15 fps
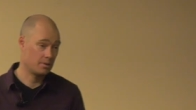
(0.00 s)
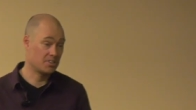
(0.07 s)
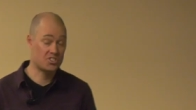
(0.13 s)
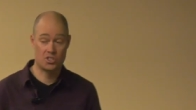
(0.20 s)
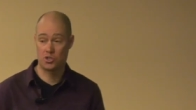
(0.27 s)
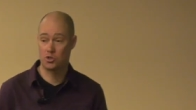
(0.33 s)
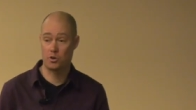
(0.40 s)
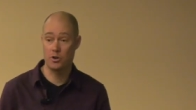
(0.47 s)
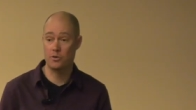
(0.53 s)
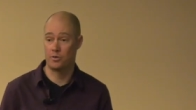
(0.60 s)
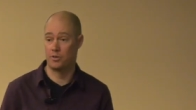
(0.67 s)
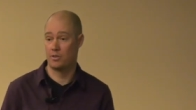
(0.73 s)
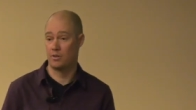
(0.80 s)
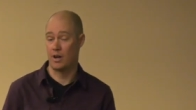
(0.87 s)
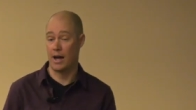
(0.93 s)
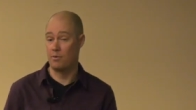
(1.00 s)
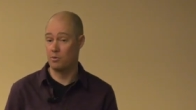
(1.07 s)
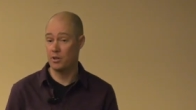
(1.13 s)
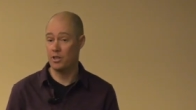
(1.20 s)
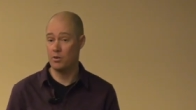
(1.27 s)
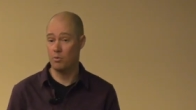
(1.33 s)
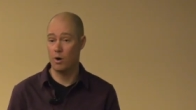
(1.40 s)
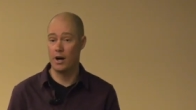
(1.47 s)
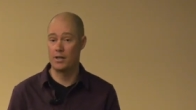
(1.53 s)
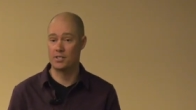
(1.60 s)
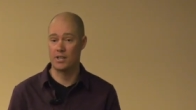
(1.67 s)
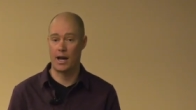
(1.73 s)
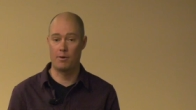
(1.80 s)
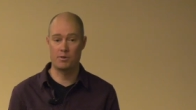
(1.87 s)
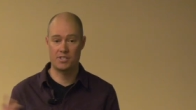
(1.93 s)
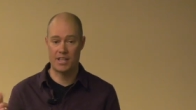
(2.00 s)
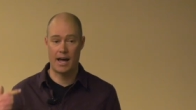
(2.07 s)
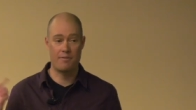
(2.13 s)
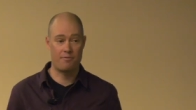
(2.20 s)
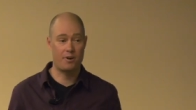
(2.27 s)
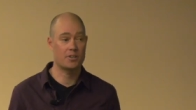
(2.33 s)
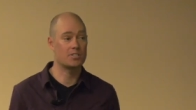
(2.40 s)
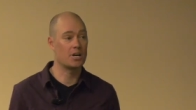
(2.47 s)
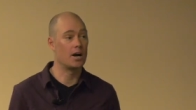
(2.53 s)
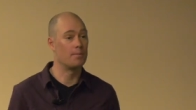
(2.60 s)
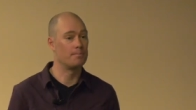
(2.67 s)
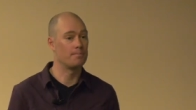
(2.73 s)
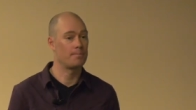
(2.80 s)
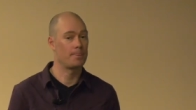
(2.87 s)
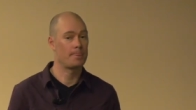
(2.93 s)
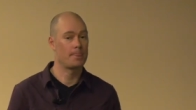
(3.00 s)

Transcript: It's the truth. I really was. I was that fucked up.